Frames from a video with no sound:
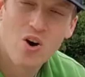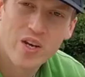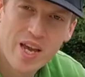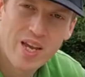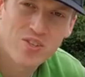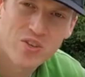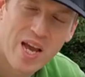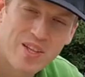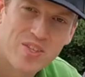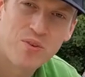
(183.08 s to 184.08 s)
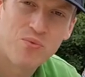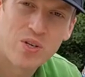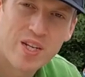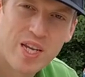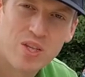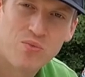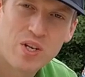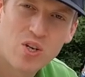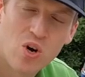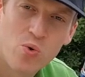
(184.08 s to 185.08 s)
Okay, so that's it for today's
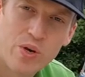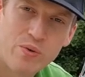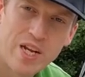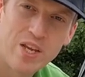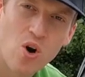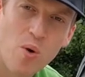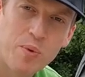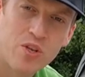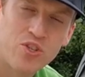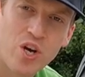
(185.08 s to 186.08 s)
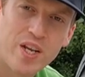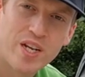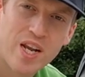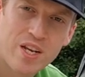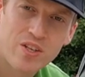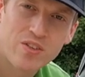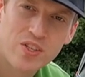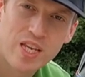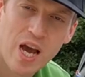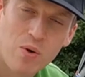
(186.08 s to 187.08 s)
video. We really hope you enjoyed it and you could
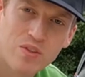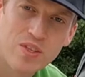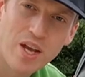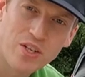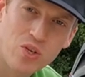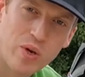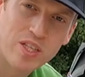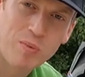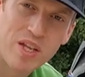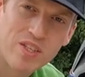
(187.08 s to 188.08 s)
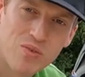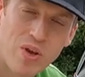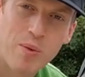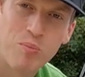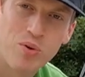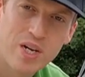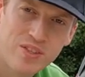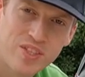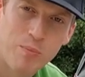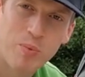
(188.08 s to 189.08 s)
see how it's not too expensive and
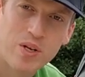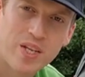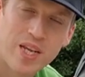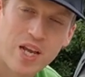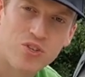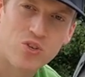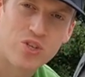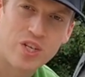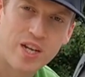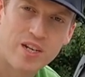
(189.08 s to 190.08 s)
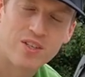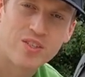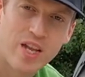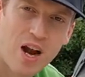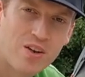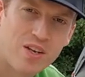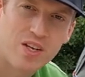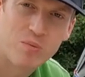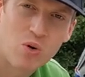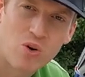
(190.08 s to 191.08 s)
pretty simple to get your child started
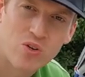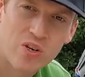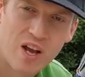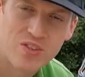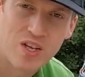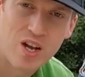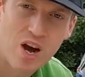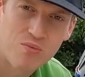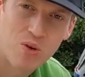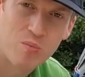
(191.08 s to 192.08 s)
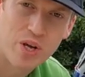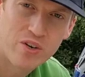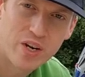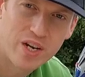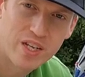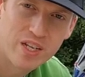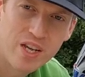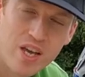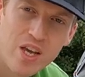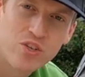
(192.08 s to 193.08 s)
into motocross and off-road bike riding.
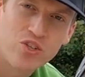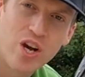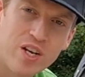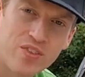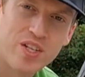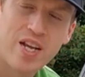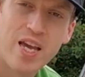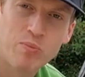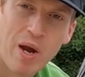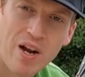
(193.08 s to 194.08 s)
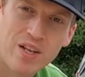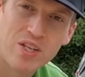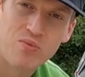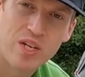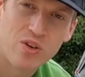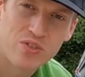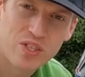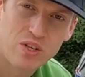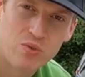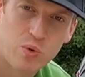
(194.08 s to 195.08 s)
Join us in the next part of this video
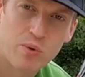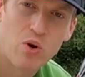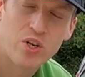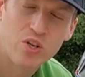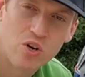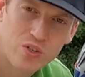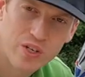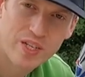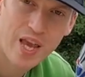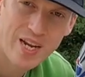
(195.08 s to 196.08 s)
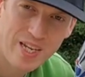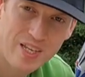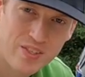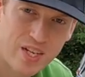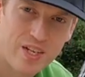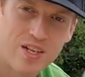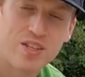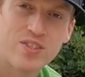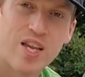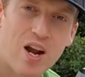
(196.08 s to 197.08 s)
series where we're going to go through the techniques needed
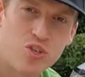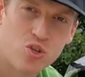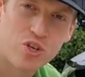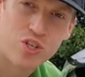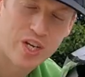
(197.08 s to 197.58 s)
to start your